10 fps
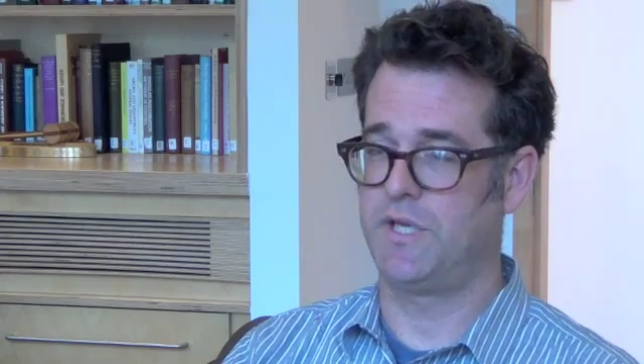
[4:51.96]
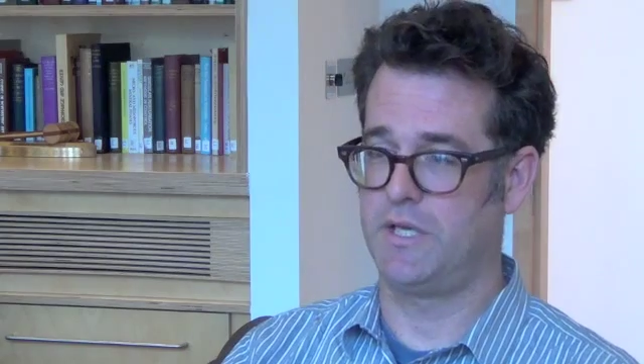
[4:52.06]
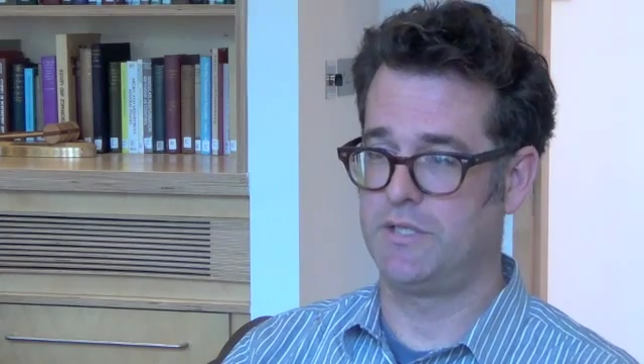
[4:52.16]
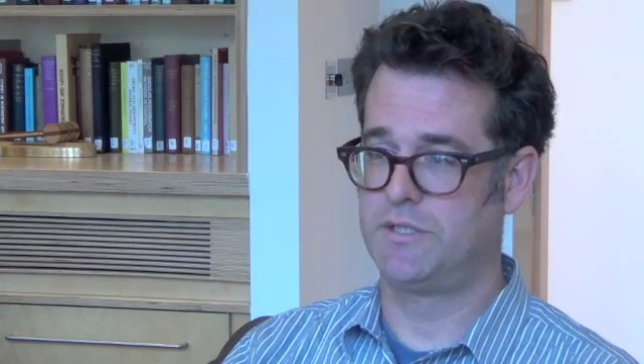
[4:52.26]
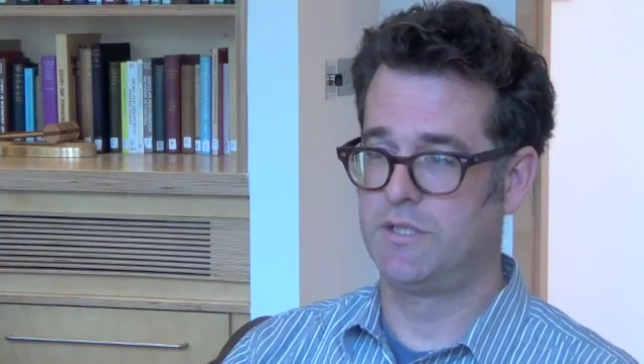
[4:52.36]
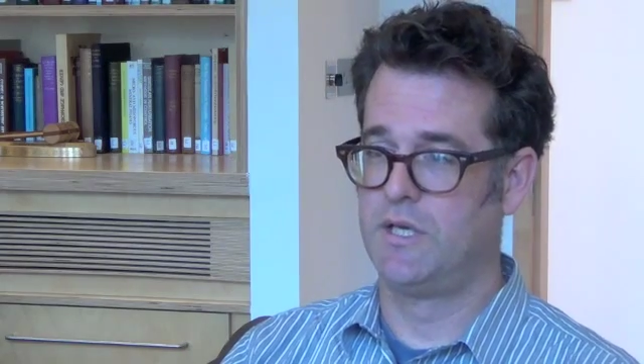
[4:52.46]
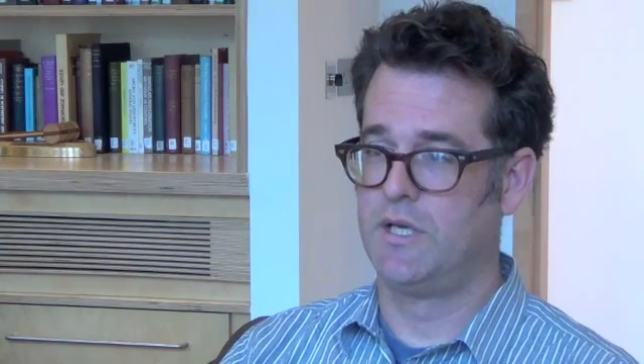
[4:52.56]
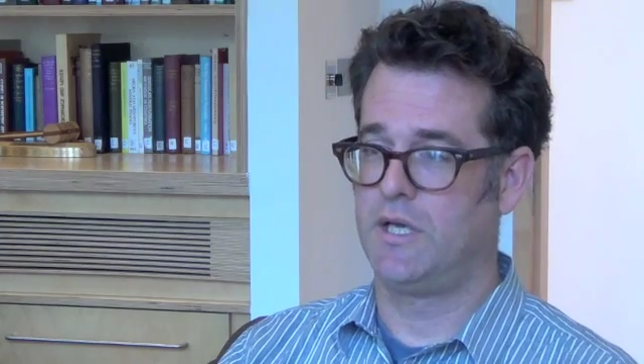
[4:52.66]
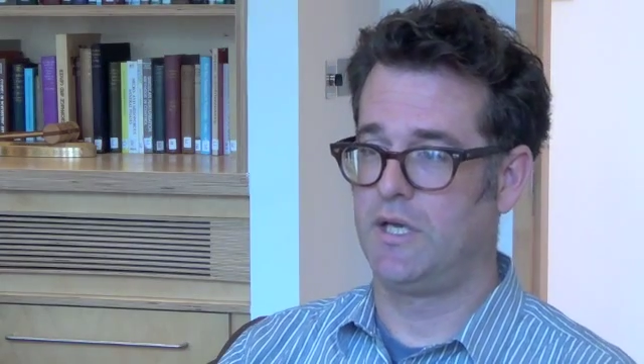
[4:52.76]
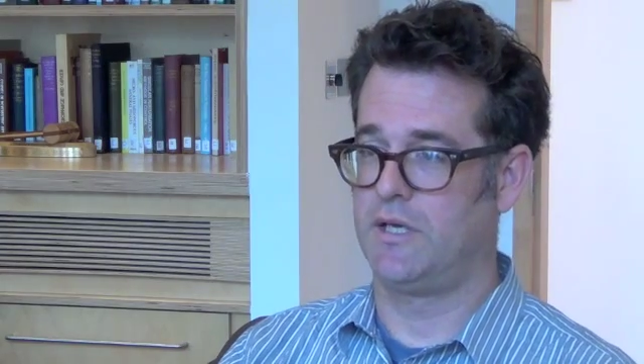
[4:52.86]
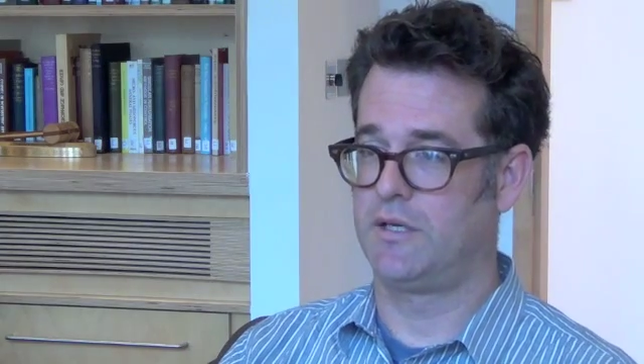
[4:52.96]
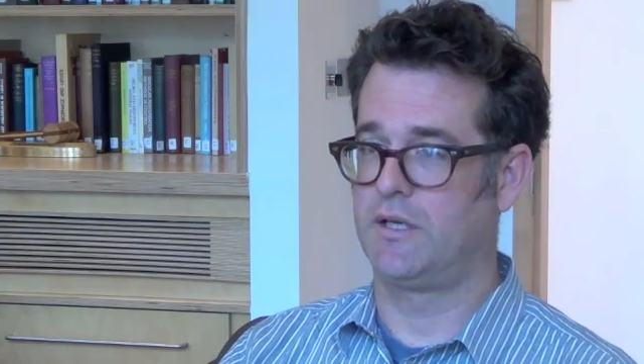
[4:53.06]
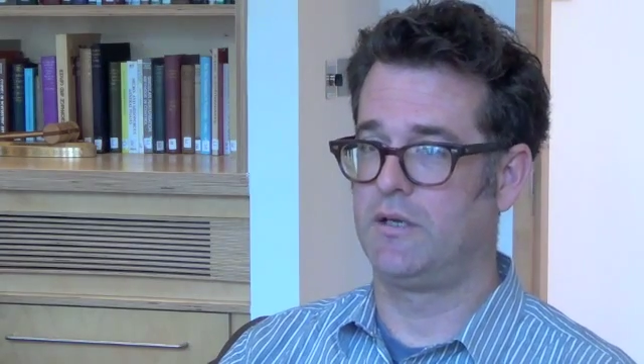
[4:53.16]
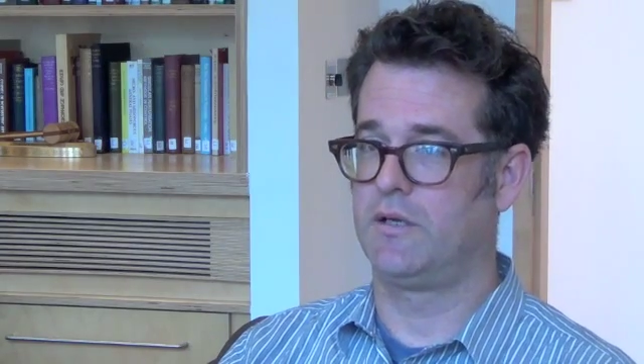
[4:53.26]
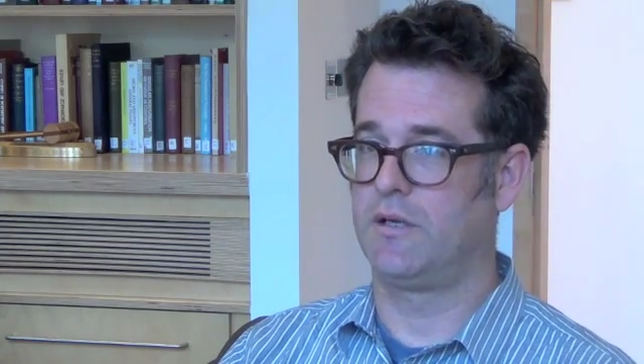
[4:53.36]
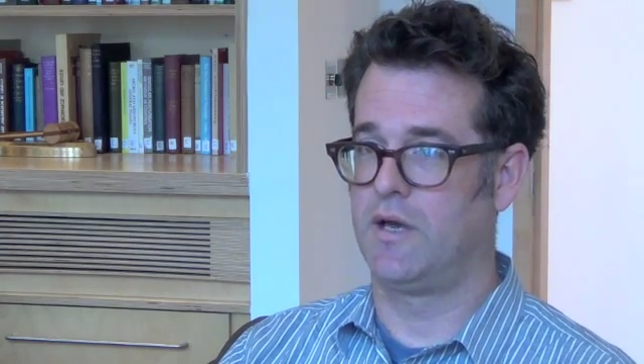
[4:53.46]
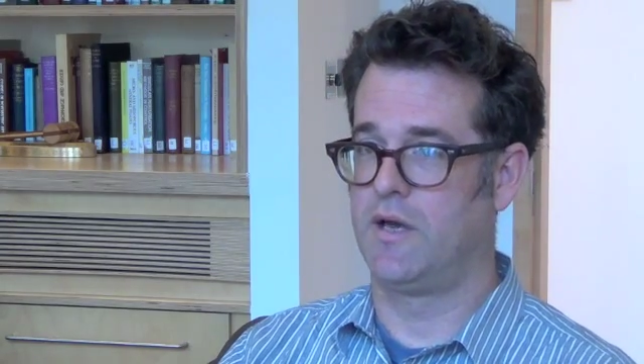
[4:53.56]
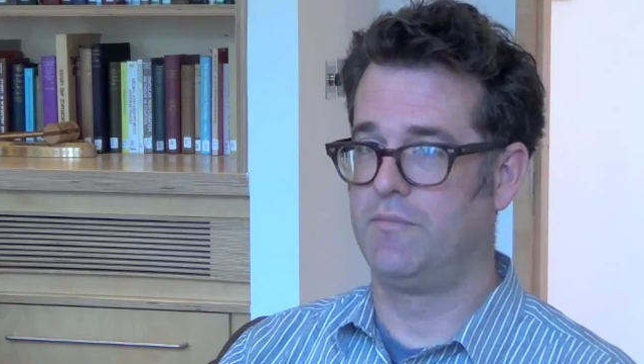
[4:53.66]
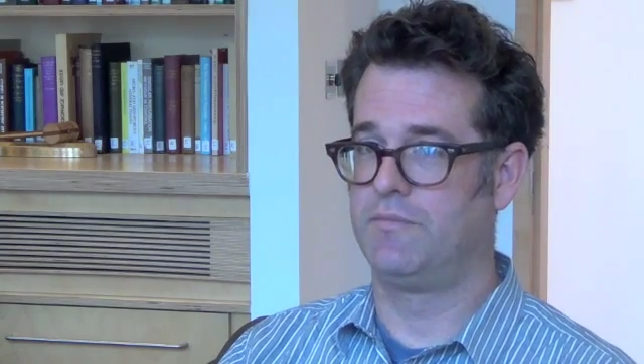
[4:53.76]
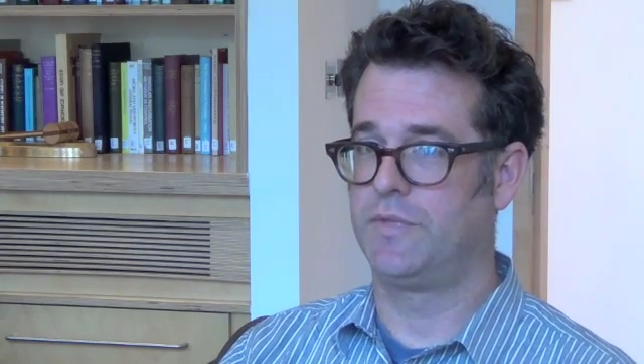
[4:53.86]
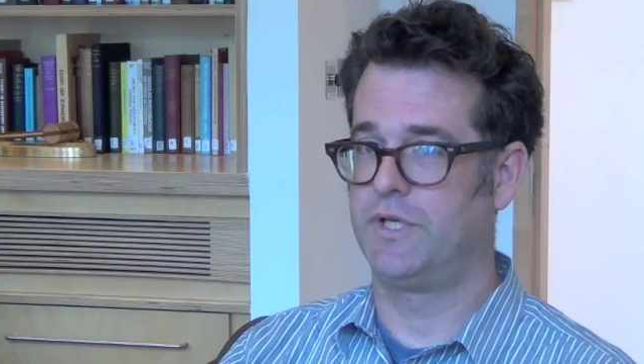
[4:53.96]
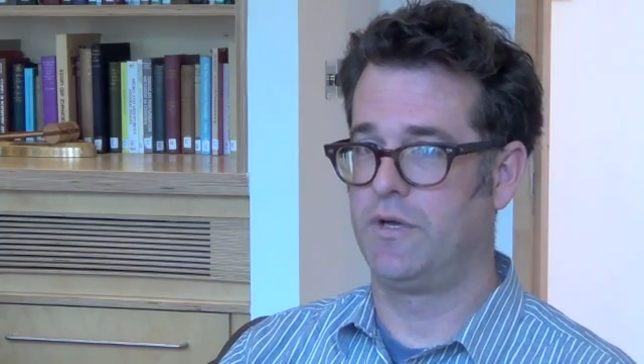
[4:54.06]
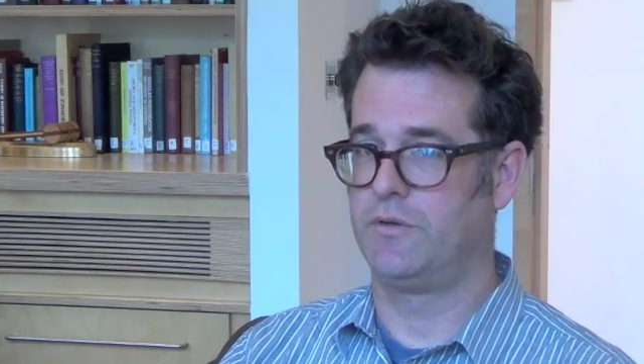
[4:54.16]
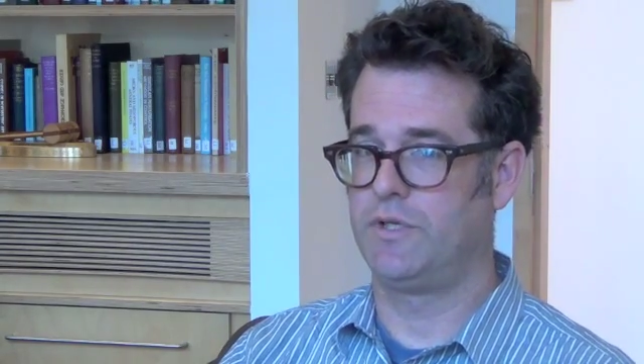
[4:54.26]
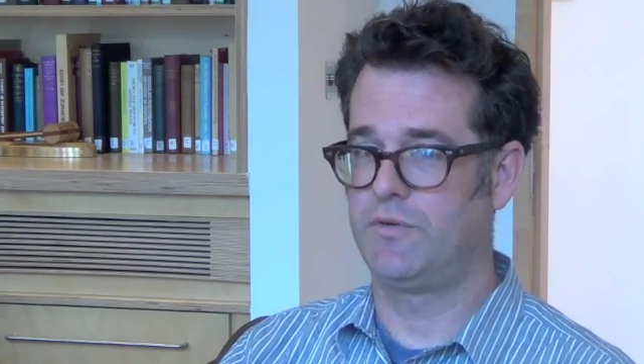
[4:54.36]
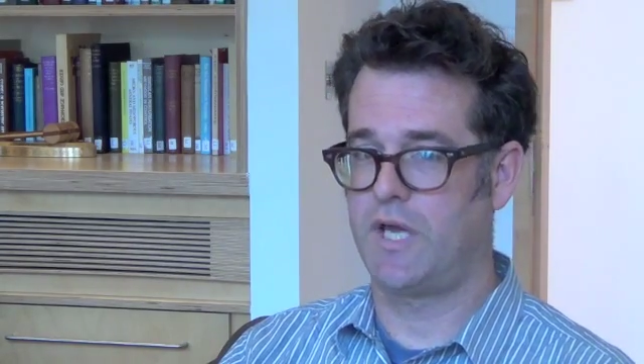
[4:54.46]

piece, and you